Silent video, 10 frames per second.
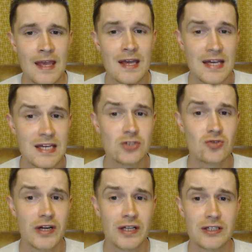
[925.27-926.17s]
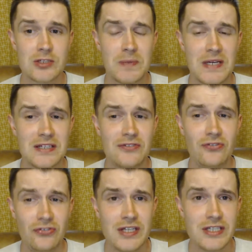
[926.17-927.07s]
"Israel has been
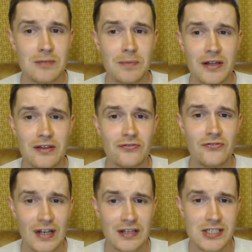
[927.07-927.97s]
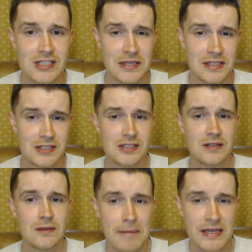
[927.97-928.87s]
defeated by the Philistines,"
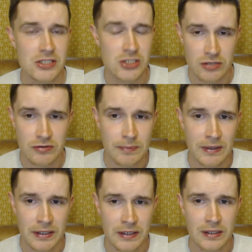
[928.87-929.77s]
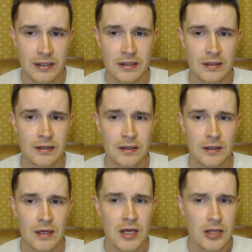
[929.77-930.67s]
the messenger replied.
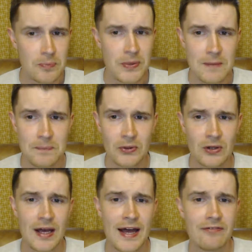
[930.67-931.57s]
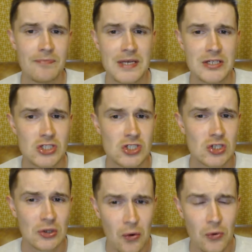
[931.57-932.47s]
"The people have been
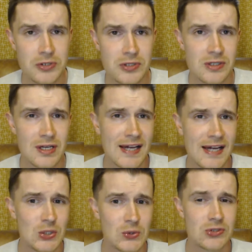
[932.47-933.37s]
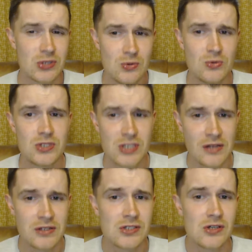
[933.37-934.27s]
slaughtered, and your two
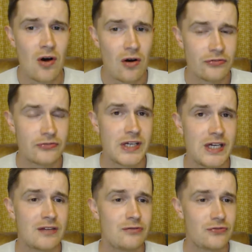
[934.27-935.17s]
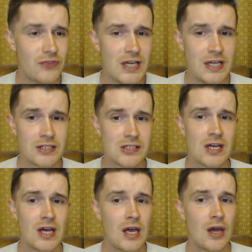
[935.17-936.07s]
sons, Hophni and Phinehas,
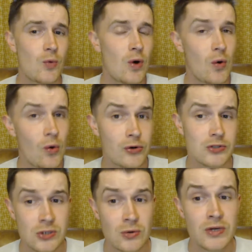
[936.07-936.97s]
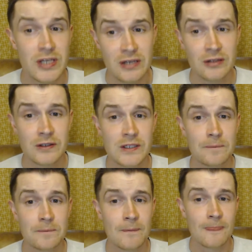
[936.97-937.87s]
were also killed,
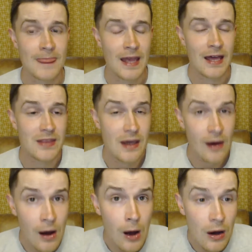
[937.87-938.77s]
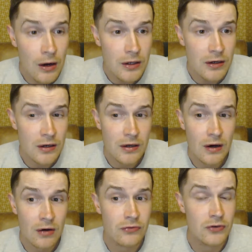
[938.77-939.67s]
and the ark
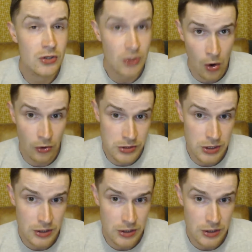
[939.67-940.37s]
of God